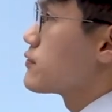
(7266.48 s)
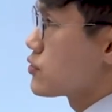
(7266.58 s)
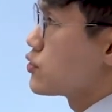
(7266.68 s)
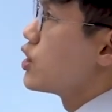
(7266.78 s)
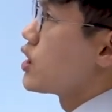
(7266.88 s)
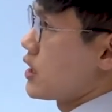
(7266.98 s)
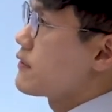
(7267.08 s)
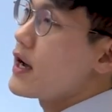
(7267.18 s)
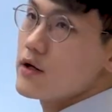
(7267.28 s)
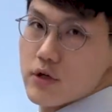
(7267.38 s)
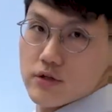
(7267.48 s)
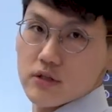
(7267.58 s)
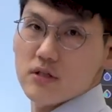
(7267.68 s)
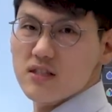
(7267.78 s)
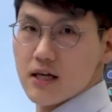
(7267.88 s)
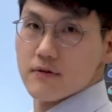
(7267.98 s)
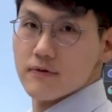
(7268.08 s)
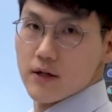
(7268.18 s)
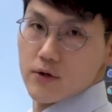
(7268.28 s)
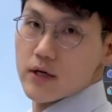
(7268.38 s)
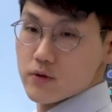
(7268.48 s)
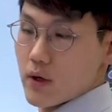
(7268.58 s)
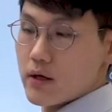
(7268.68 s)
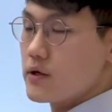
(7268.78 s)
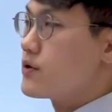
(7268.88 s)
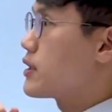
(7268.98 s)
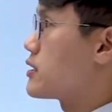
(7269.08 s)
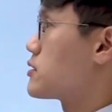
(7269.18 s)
to evaluate this exact value as well. You know, that